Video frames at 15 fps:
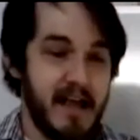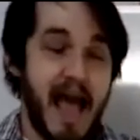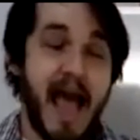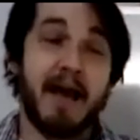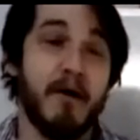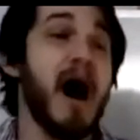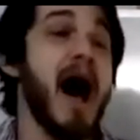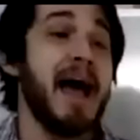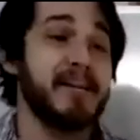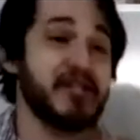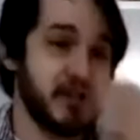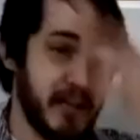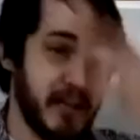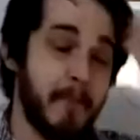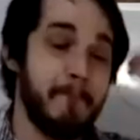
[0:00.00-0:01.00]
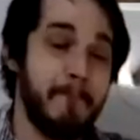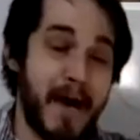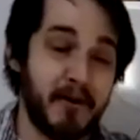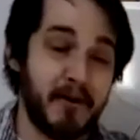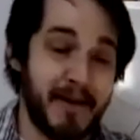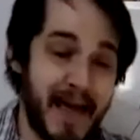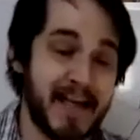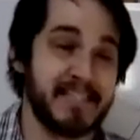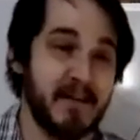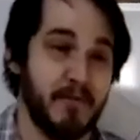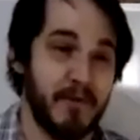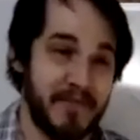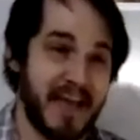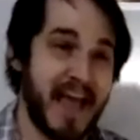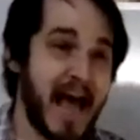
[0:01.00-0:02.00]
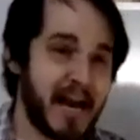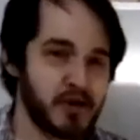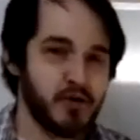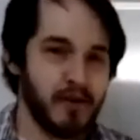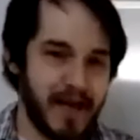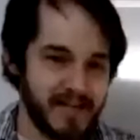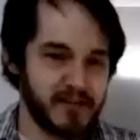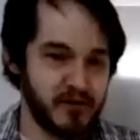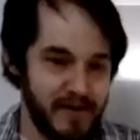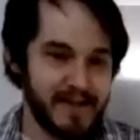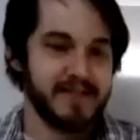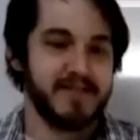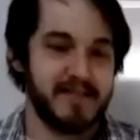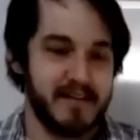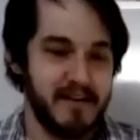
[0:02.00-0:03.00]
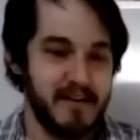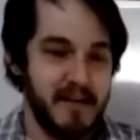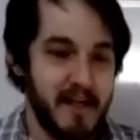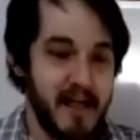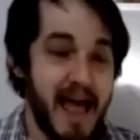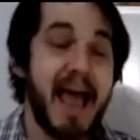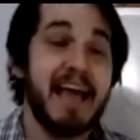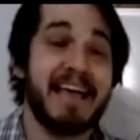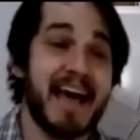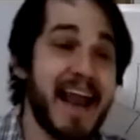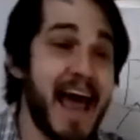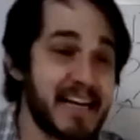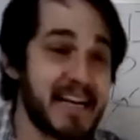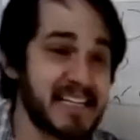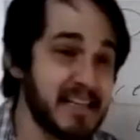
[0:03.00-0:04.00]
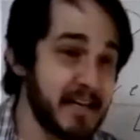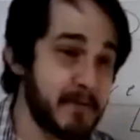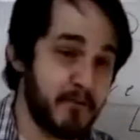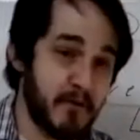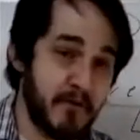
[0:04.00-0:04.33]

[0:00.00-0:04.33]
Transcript: And actually a better guess than what the actual answer is. Get excellent